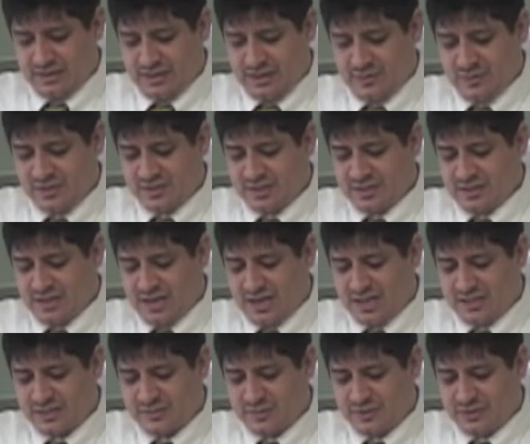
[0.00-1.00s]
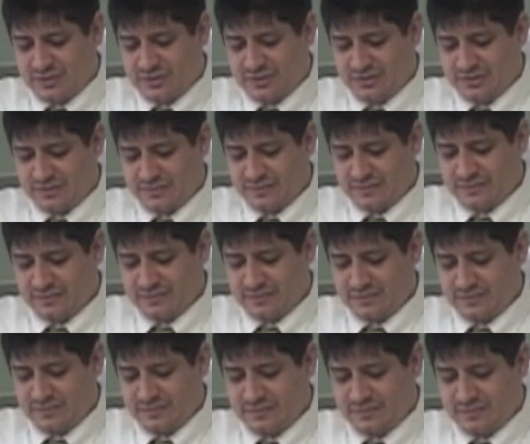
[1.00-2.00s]
He was in the hospital.
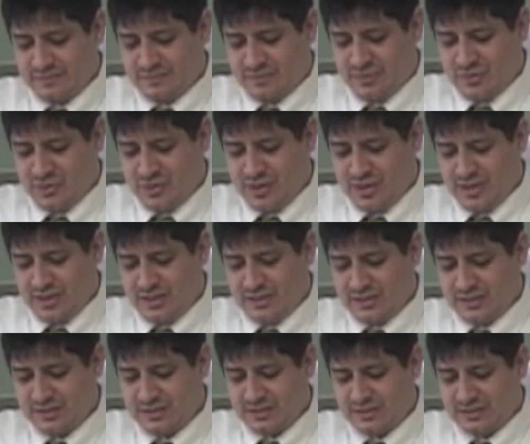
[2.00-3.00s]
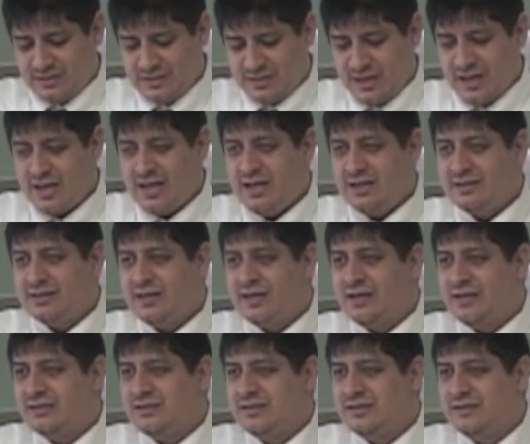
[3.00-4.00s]
Boy, I hate
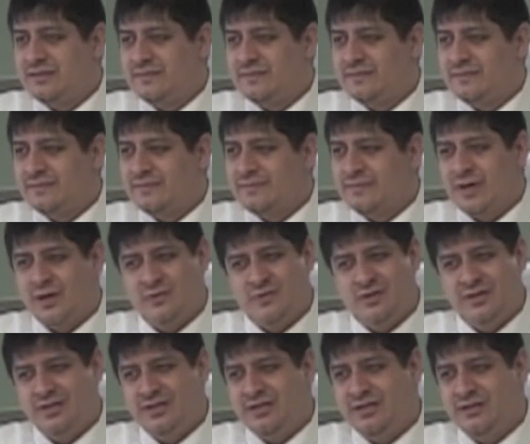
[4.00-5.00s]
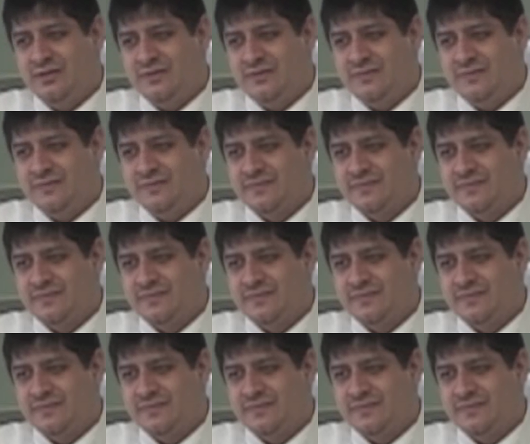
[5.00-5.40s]
that. I really do.